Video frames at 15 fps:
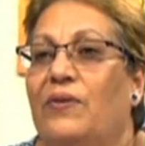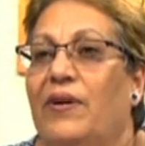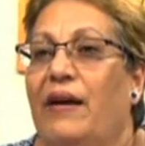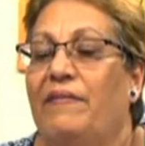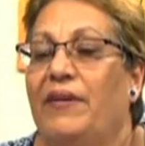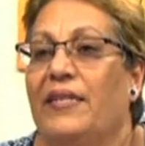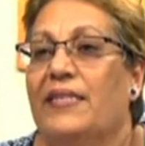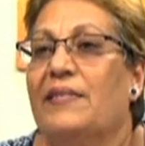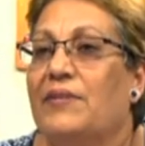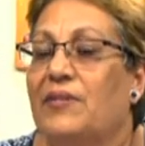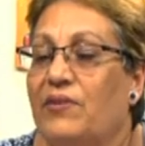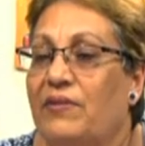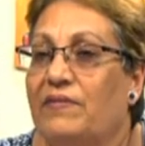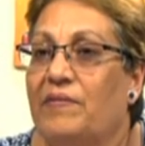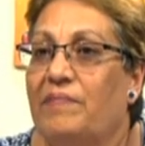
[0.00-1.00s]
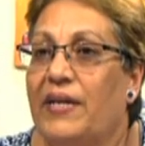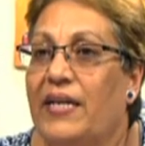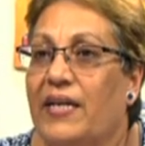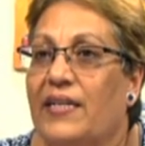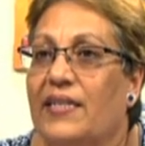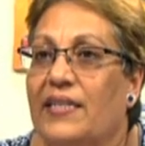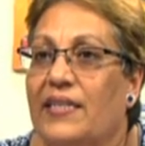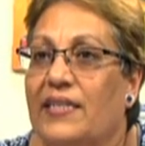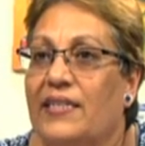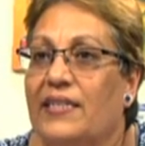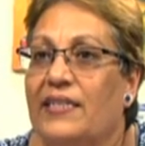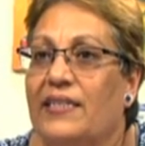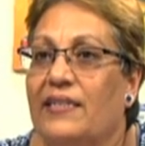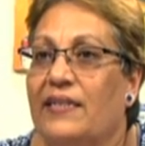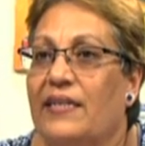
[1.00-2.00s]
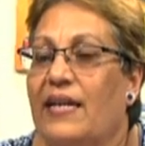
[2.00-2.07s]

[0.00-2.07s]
having some sort of a medical condition,